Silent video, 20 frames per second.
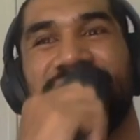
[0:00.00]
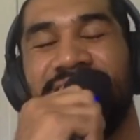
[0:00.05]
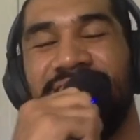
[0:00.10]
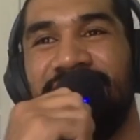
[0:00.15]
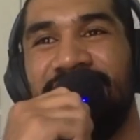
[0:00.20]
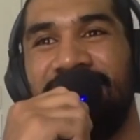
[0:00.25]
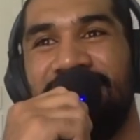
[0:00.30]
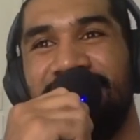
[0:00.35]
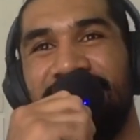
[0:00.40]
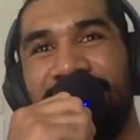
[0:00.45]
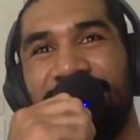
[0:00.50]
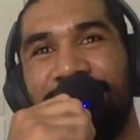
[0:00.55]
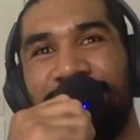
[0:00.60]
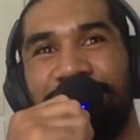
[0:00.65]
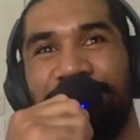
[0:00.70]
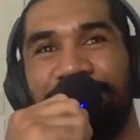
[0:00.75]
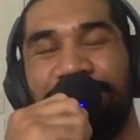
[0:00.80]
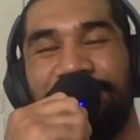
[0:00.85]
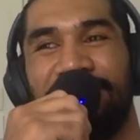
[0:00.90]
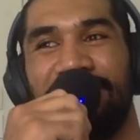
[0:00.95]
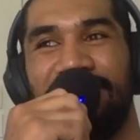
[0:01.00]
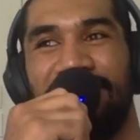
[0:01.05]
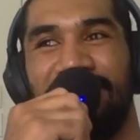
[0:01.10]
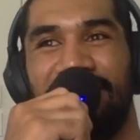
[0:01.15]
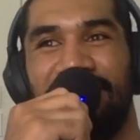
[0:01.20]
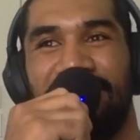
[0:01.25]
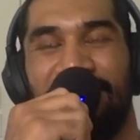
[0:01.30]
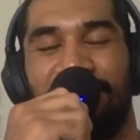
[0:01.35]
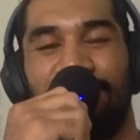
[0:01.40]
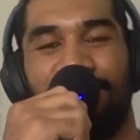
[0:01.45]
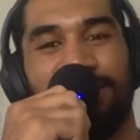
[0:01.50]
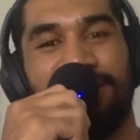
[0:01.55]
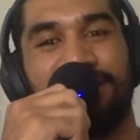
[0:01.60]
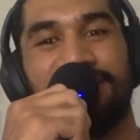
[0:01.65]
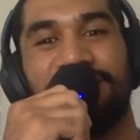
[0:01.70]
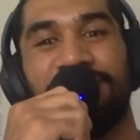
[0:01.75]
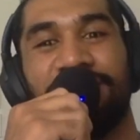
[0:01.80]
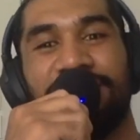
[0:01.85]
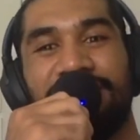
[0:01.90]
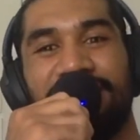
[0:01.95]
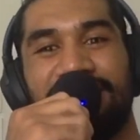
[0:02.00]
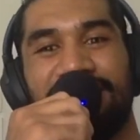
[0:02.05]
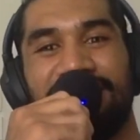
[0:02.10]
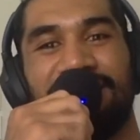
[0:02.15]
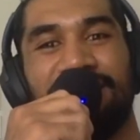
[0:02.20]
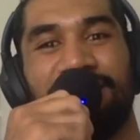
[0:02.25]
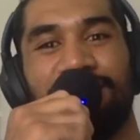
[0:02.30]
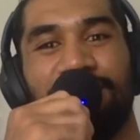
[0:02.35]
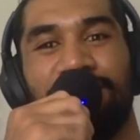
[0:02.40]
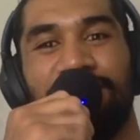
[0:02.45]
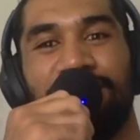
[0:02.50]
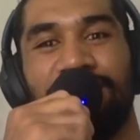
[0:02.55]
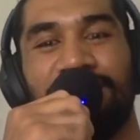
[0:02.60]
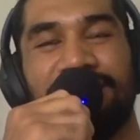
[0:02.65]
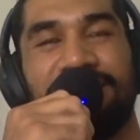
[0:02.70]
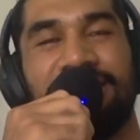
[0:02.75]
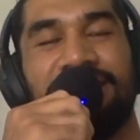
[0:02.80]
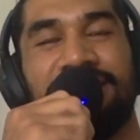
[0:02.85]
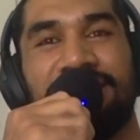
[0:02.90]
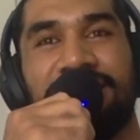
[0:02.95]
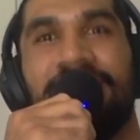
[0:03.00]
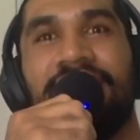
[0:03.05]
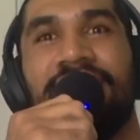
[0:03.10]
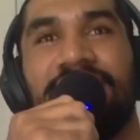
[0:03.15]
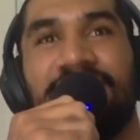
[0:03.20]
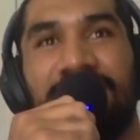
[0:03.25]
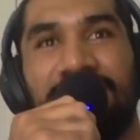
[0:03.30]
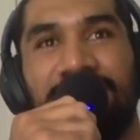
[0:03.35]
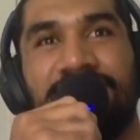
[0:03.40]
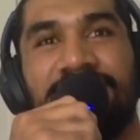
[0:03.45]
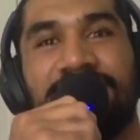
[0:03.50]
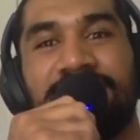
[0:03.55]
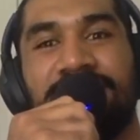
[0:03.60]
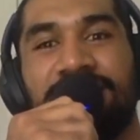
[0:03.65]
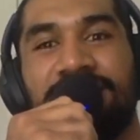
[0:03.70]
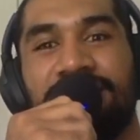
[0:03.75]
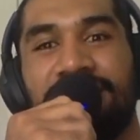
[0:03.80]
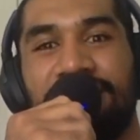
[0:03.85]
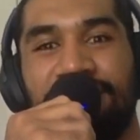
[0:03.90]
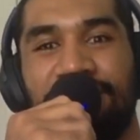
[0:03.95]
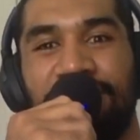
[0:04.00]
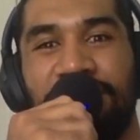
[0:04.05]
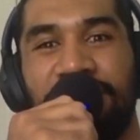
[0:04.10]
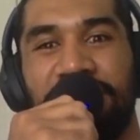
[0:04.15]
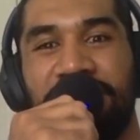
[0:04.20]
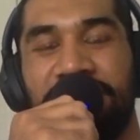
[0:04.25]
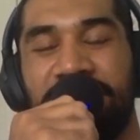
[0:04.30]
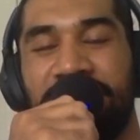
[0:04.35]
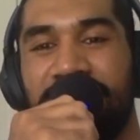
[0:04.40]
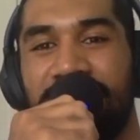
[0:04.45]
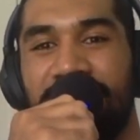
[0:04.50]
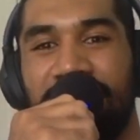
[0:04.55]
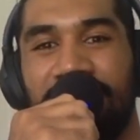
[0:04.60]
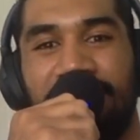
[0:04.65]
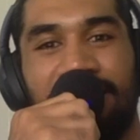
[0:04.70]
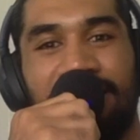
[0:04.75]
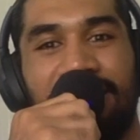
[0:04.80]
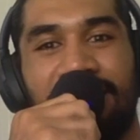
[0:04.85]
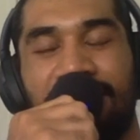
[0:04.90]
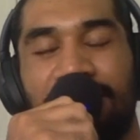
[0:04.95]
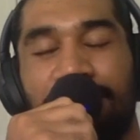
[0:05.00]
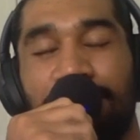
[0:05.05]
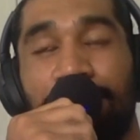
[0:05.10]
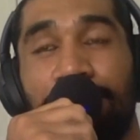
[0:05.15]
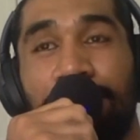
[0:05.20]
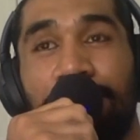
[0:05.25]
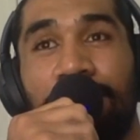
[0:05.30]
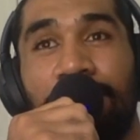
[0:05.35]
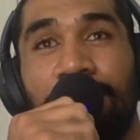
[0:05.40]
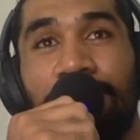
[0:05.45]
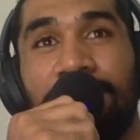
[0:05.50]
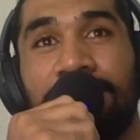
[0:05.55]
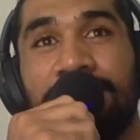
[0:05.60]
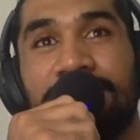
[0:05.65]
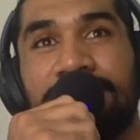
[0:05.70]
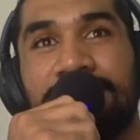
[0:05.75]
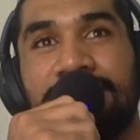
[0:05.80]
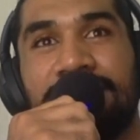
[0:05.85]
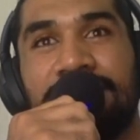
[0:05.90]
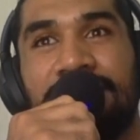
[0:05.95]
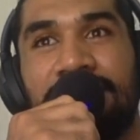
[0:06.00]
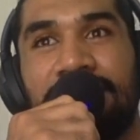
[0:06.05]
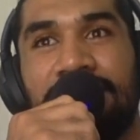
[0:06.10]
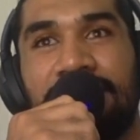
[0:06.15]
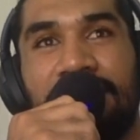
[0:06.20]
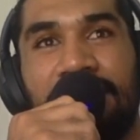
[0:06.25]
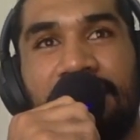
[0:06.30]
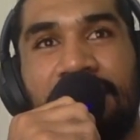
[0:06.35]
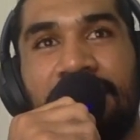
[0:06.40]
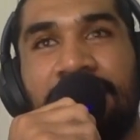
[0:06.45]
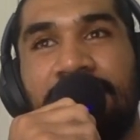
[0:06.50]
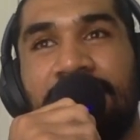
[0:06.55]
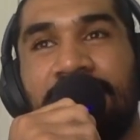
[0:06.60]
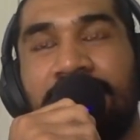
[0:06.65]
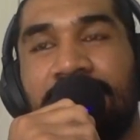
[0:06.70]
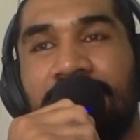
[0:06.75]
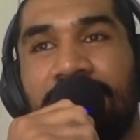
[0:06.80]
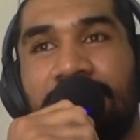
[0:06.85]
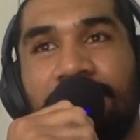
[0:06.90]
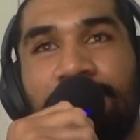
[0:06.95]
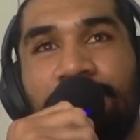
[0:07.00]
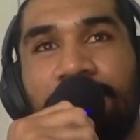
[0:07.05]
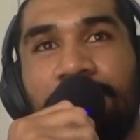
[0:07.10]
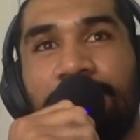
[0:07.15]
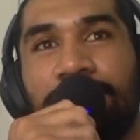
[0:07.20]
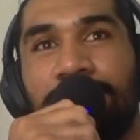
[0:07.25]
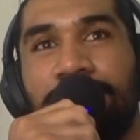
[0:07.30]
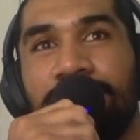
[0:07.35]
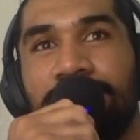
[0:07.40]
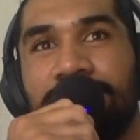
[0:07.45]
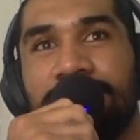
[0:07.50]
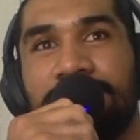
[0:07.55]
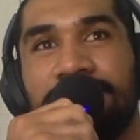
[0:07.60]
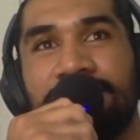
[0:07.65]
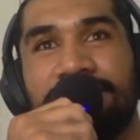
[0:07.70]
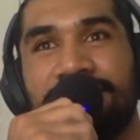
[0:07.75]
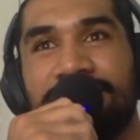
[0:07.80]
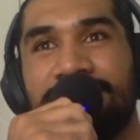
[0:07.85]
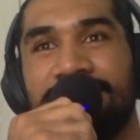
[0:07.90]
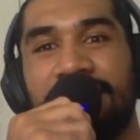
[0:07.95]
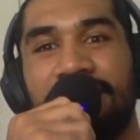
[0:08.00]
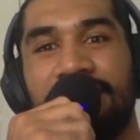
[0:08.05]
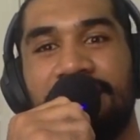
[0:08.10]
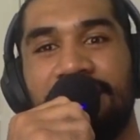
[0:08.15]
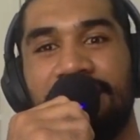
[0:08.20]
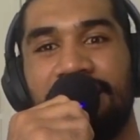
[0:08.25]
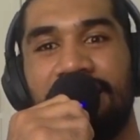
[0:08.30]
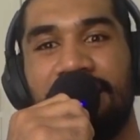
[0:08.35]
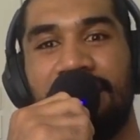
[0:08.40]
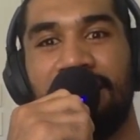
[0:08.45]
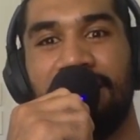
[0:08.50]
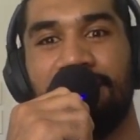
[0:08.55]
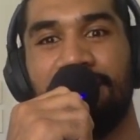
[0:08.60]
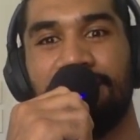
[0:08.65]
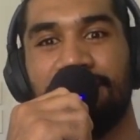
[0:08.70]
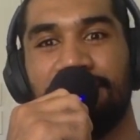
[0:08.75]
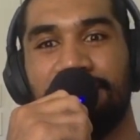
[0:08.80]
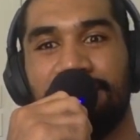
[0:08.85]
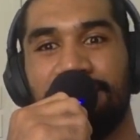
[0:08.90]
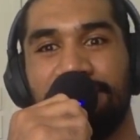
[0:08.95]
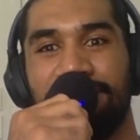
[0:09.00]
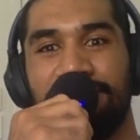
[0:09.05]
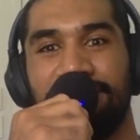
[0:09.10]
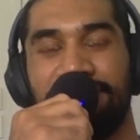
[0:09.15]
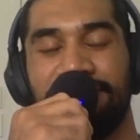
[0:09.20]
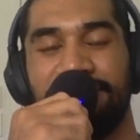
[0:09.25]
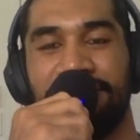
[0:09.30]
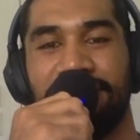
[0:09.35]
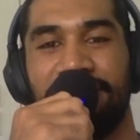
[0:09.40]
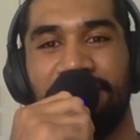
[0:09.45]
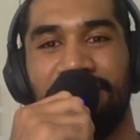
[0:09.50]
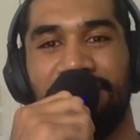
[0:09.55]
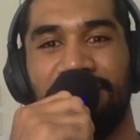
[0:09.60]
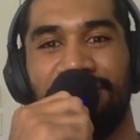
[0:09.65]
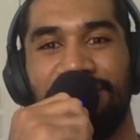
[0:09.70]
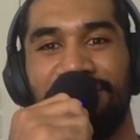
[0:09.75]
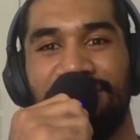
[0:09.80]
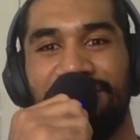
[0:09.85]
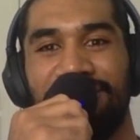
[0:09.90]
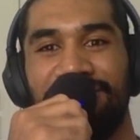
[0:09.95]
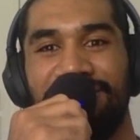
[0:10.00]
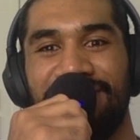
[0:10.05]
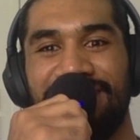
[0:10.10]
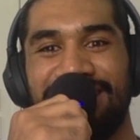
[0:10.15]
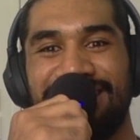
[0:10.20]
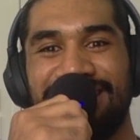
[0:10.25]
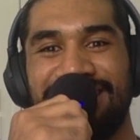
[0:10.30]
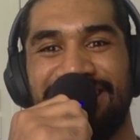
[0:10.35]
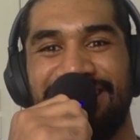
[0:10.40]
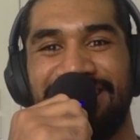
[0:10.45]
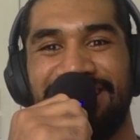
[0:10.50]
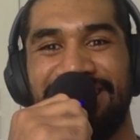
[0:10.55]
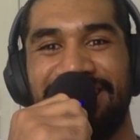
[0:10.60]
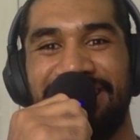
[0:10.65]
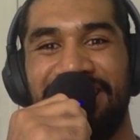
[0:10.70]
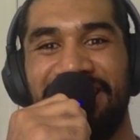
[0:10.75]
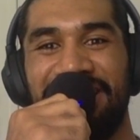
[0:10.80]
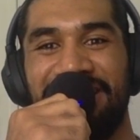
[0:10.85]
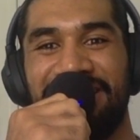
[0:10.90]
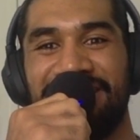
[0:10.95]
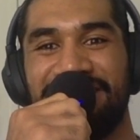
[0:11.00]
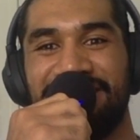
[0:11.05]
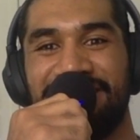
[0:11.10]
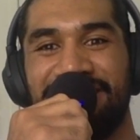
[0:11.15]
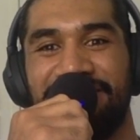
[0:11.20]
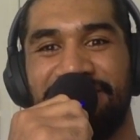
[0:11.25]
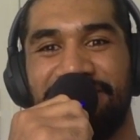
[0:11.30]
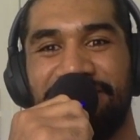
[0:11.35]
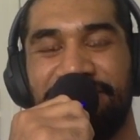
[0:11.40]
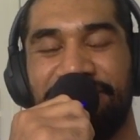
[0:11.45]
And we just looked at each other before the session, like gave each other the nod. And bro, we just started ending like people just taking names of all the vets at the Canes, and